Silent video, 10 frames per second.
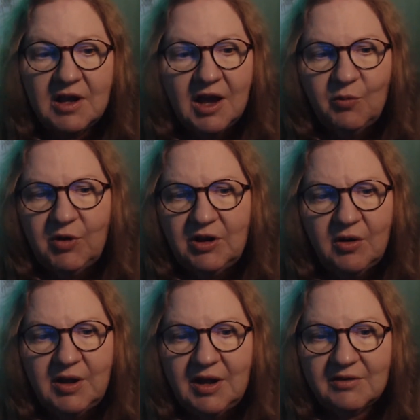And we
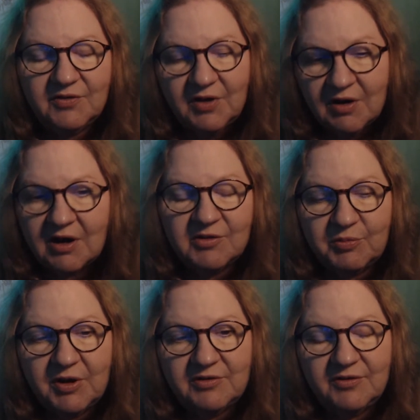know he has a very
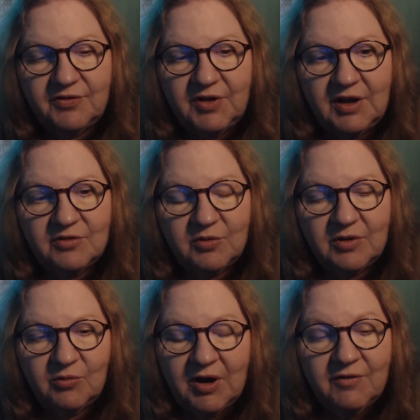expressive face.
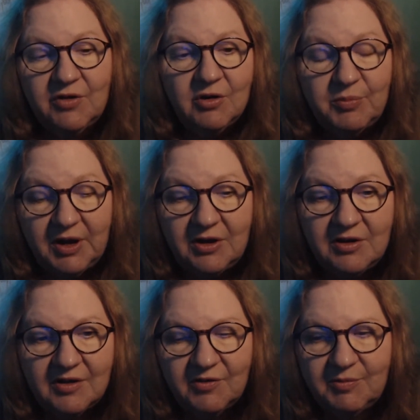Whatever your
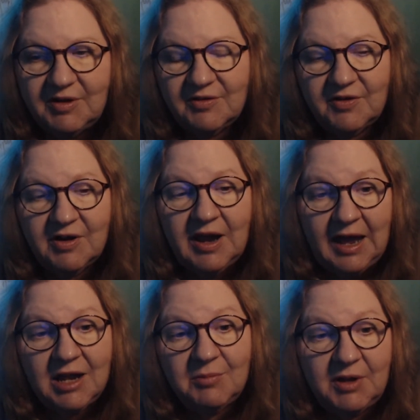opinion of him, he's a very
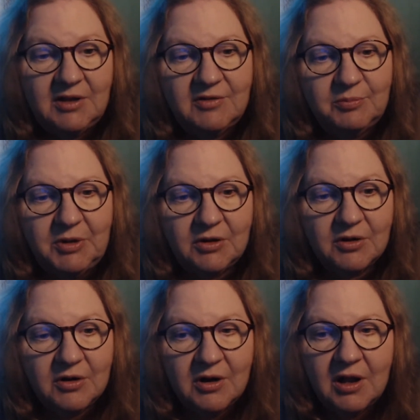animated
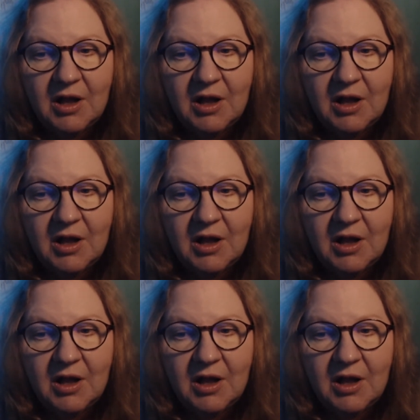speaker.